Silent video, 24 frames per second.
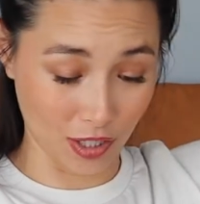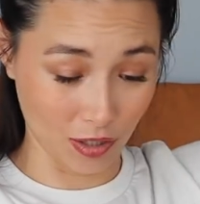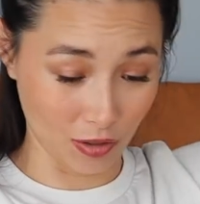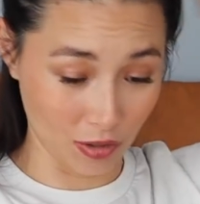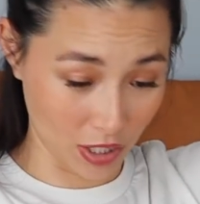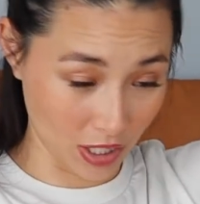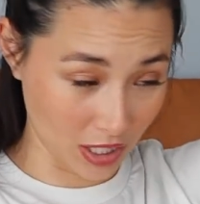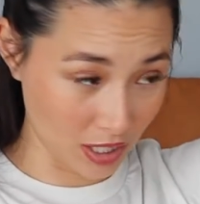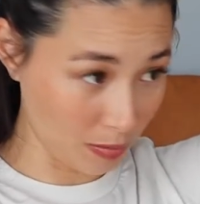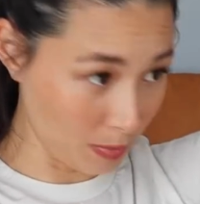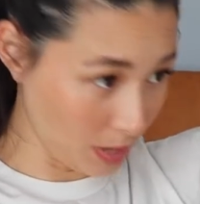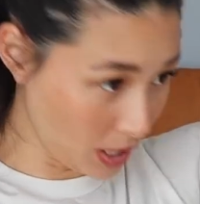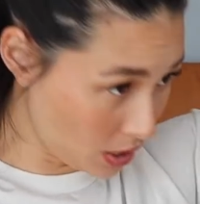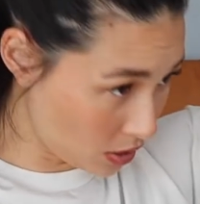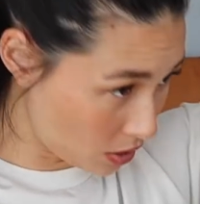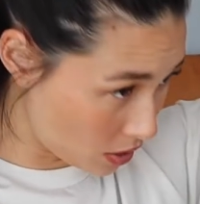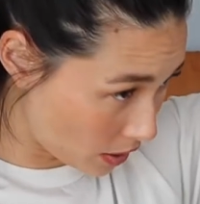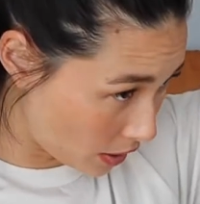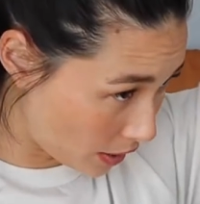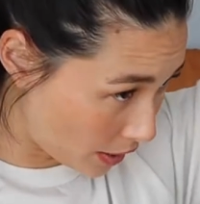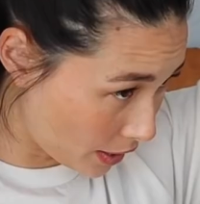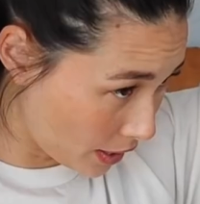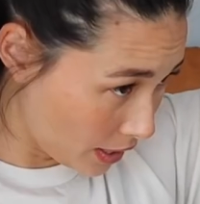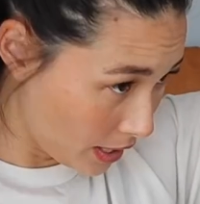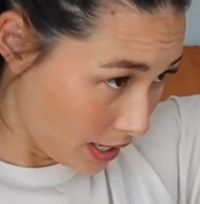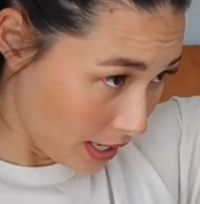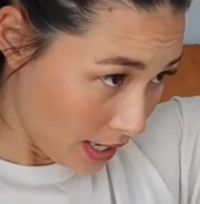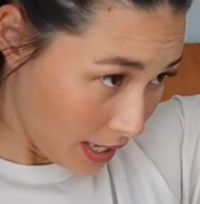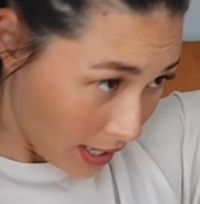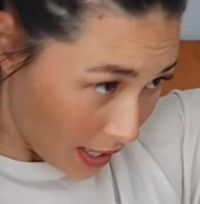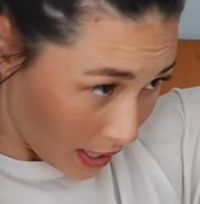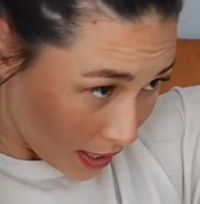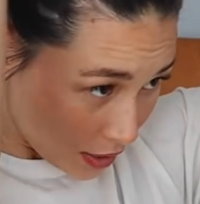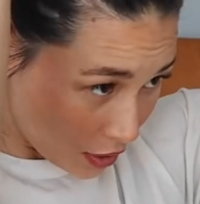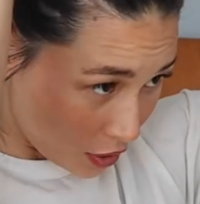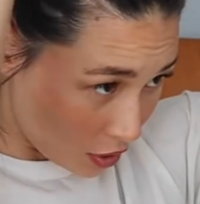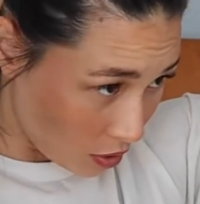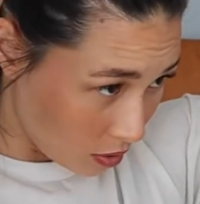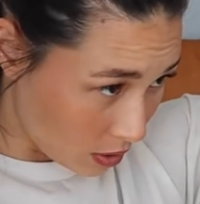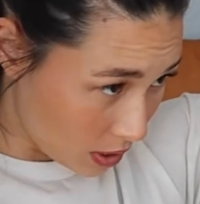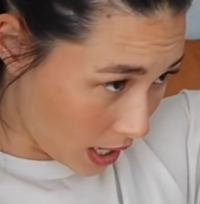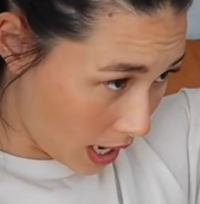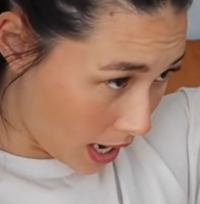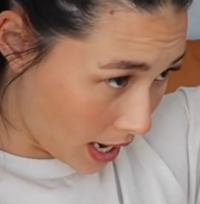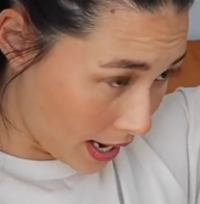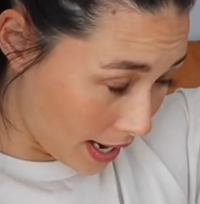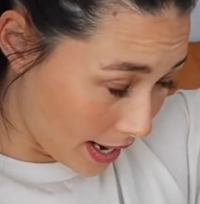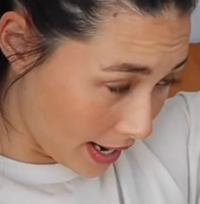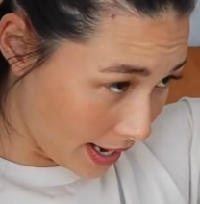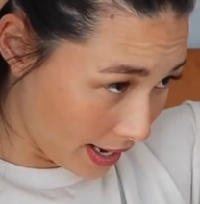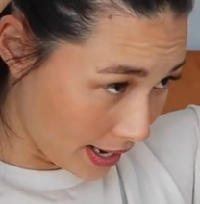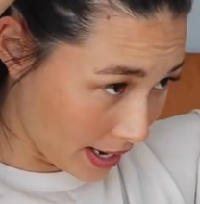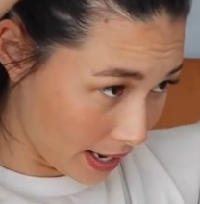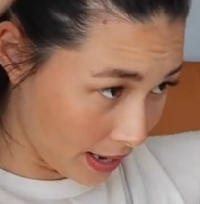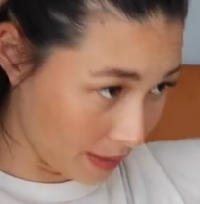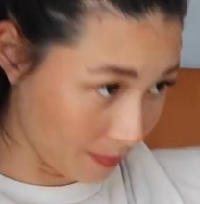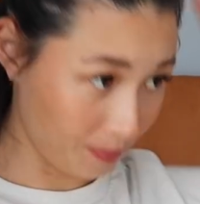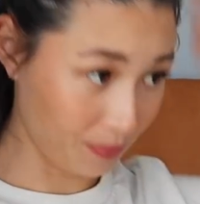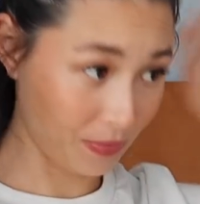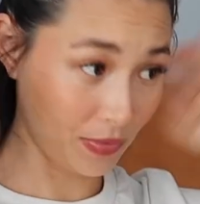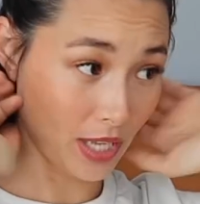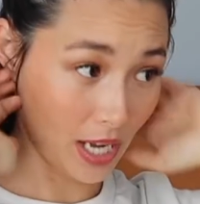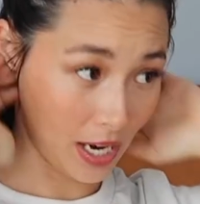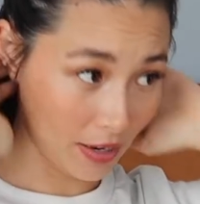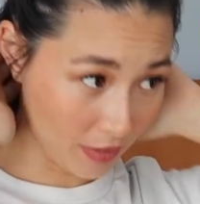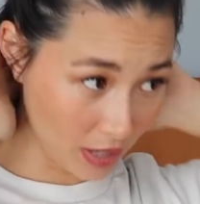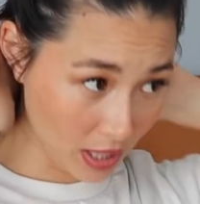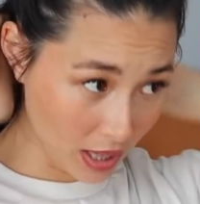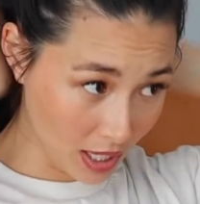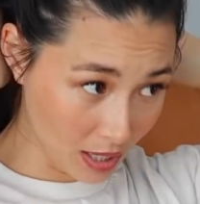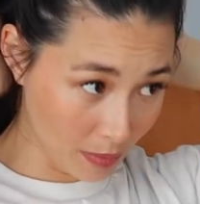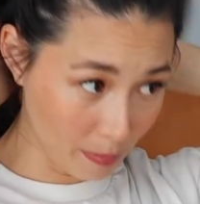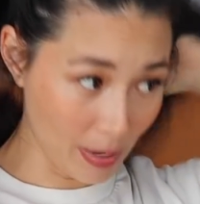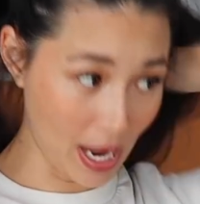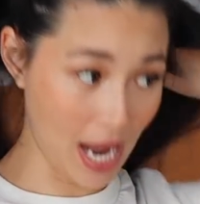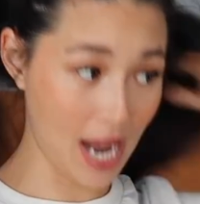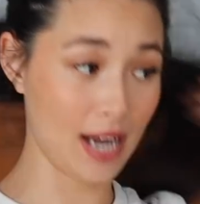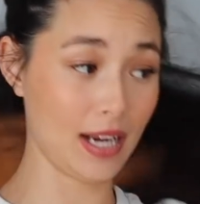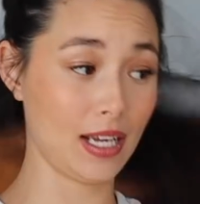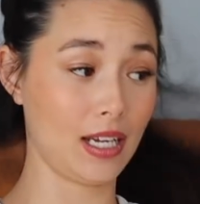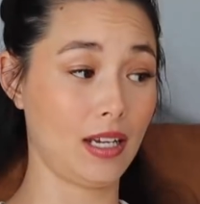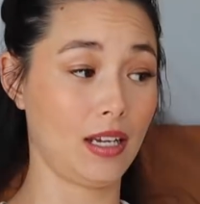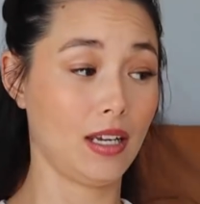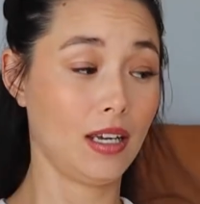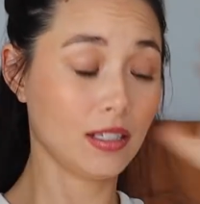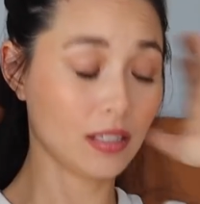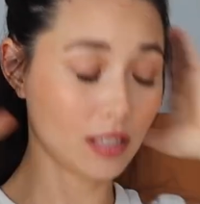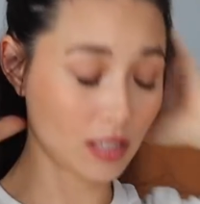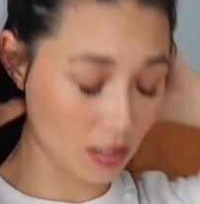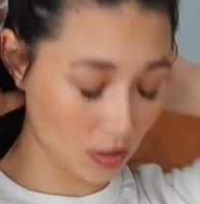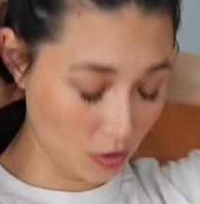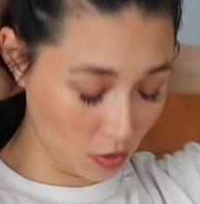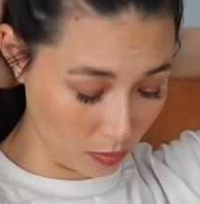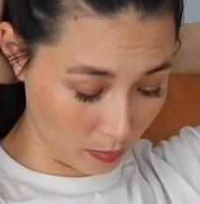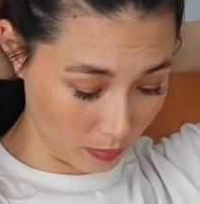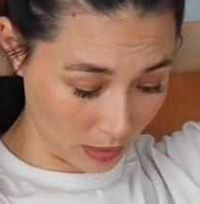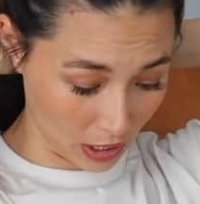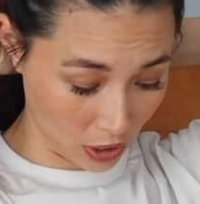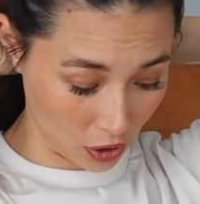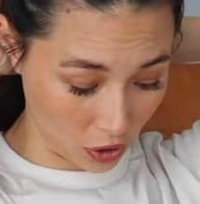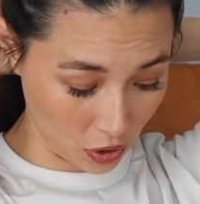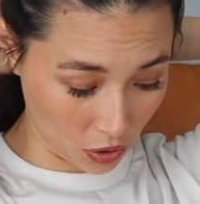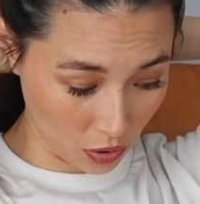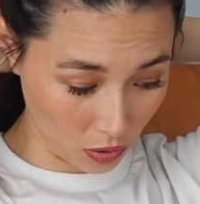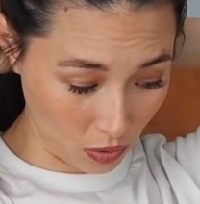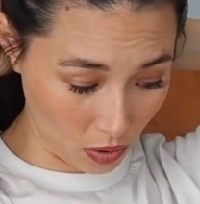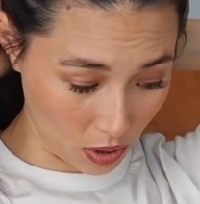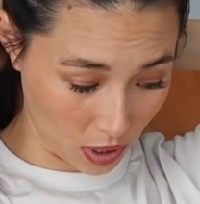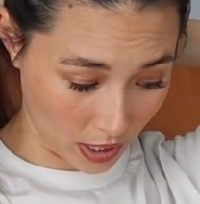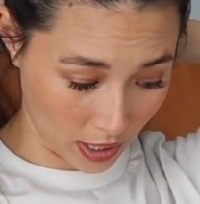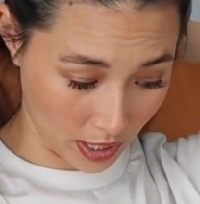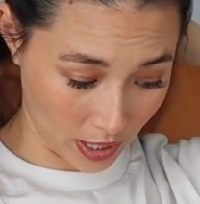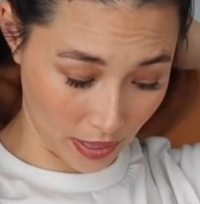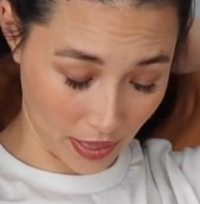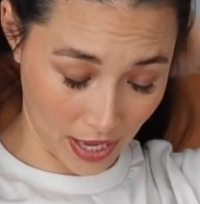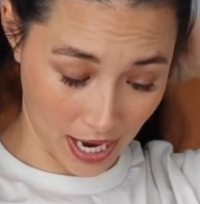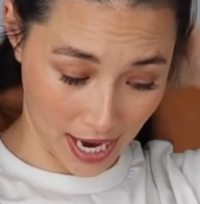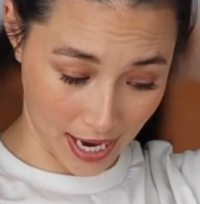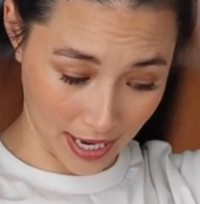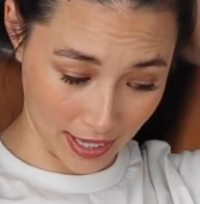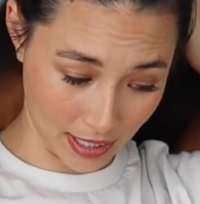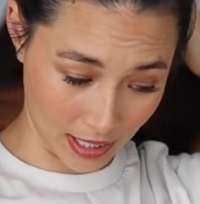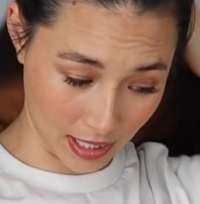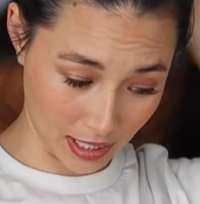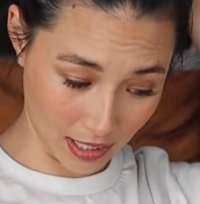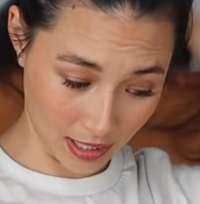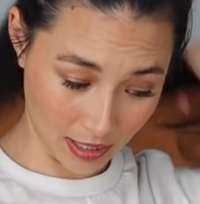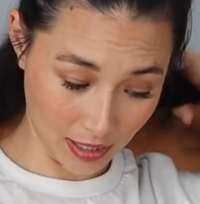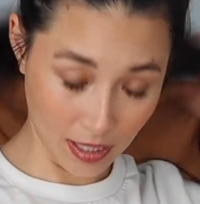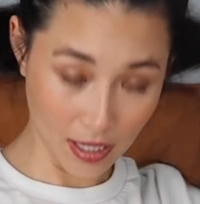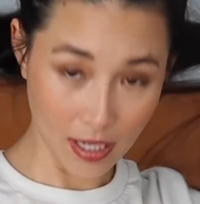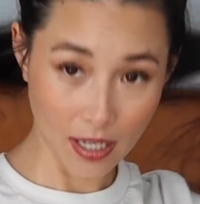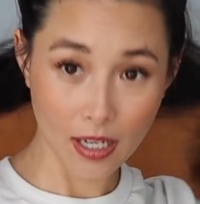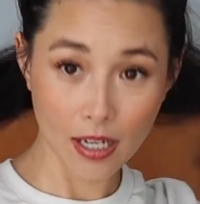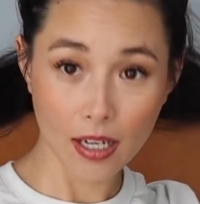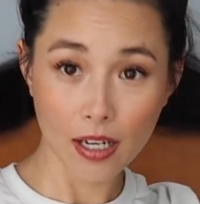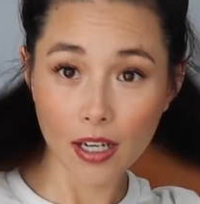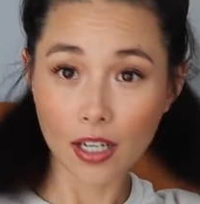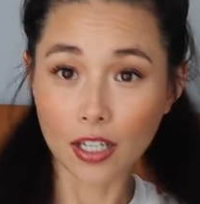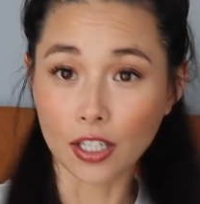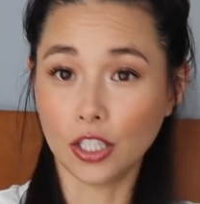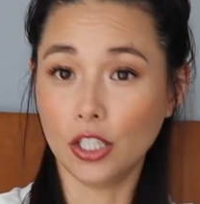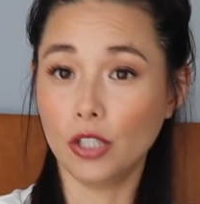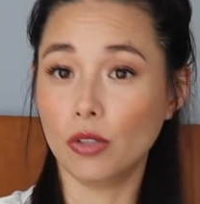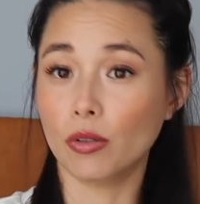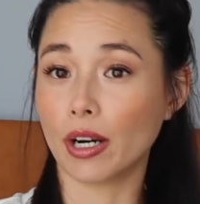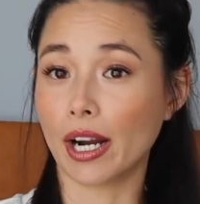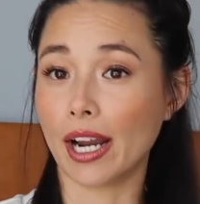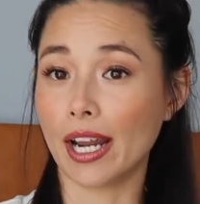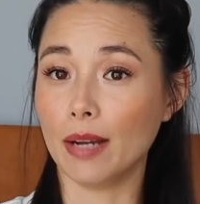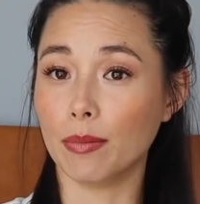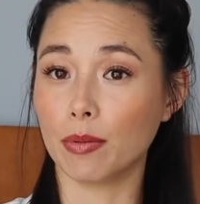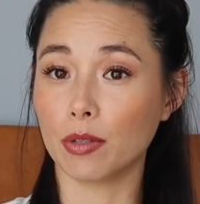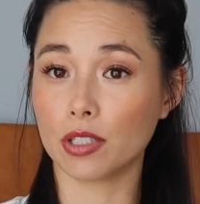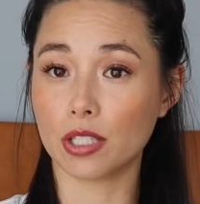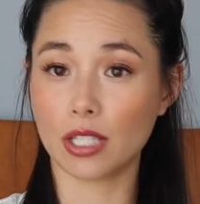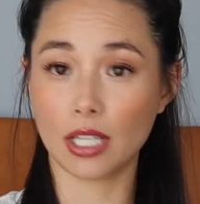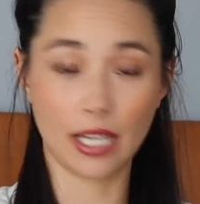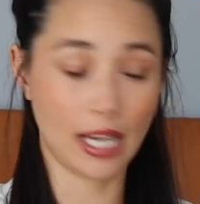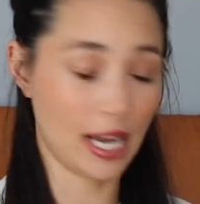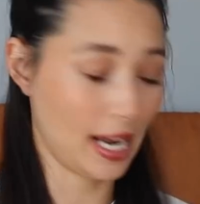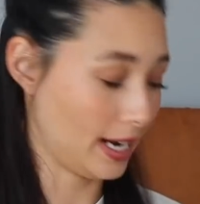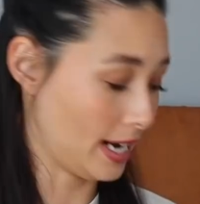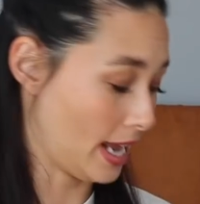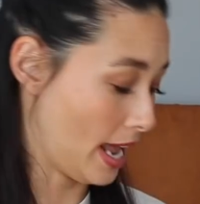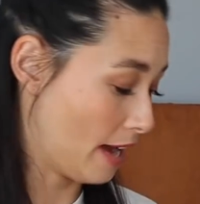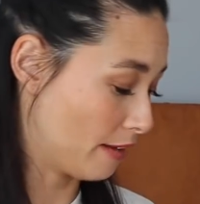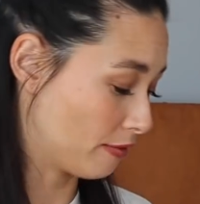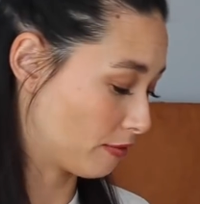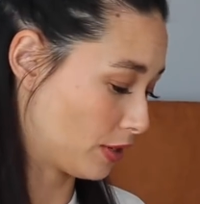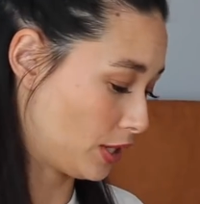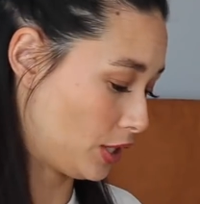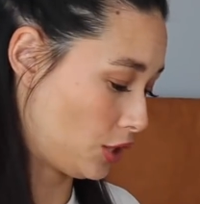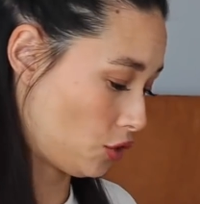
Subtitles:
So just make sure to tie everything back to make sure that you are able to get every